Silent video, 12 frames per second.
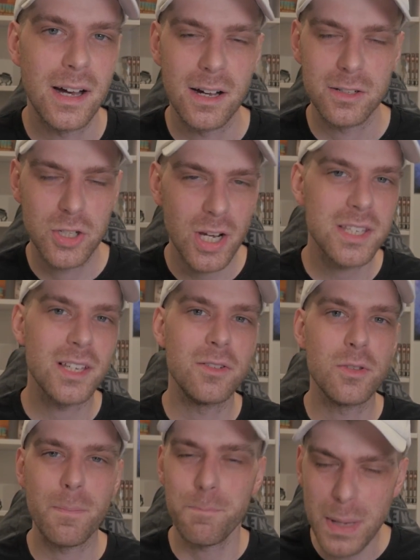just
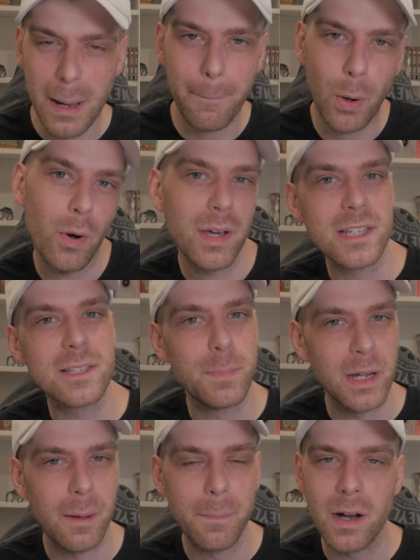under the big boys,
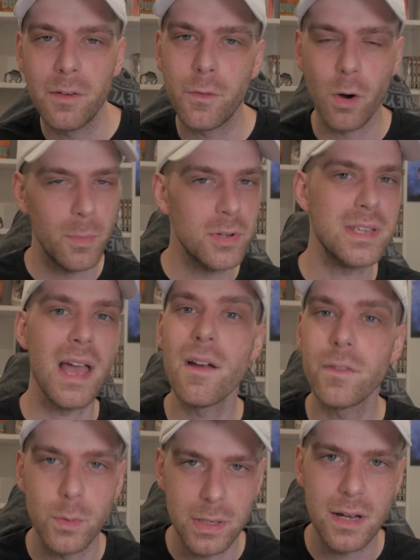but above almost
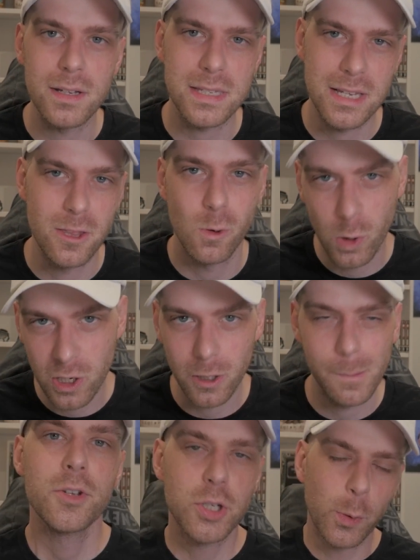everyone else in the
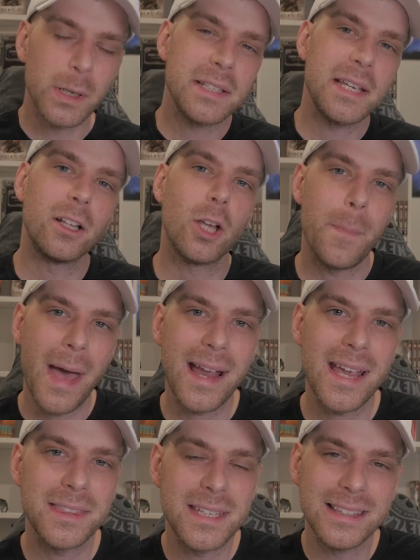world. So we're gonna take a look back
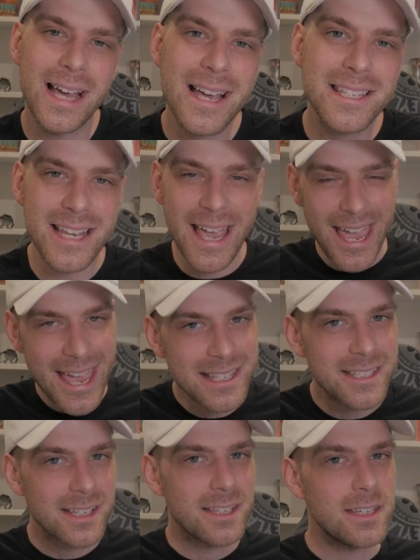at the last
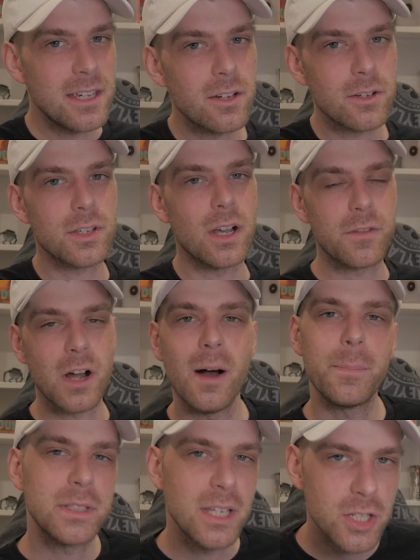8 years of
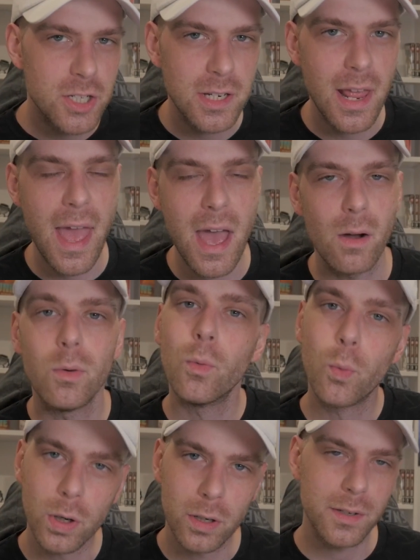competition at
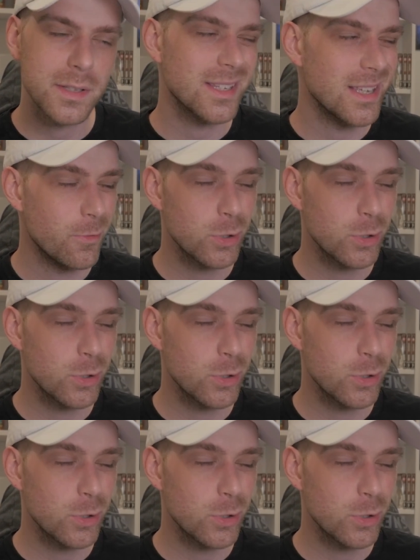Worlds. It was